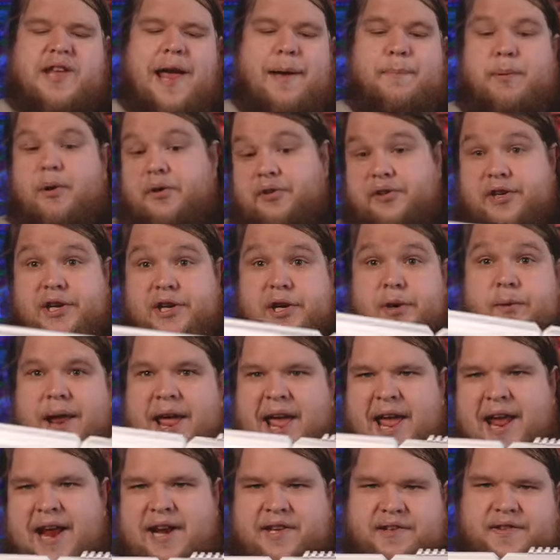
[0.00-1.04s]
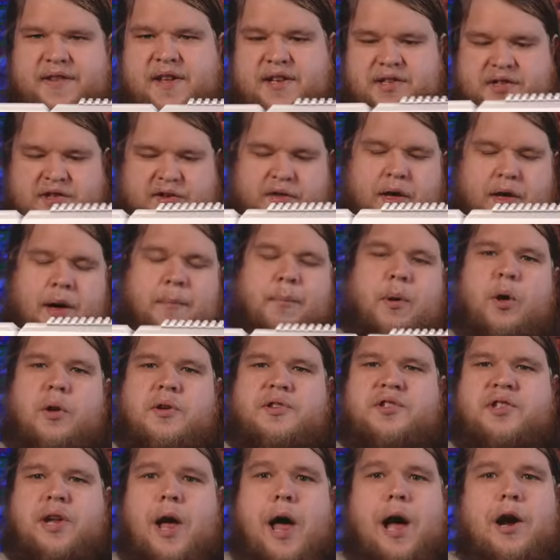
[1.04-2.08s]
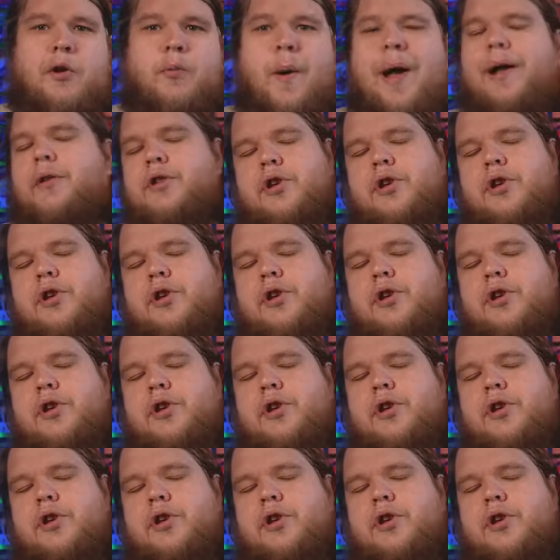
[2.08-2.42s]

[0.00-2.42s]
For example, do you hate this thumb hole stock?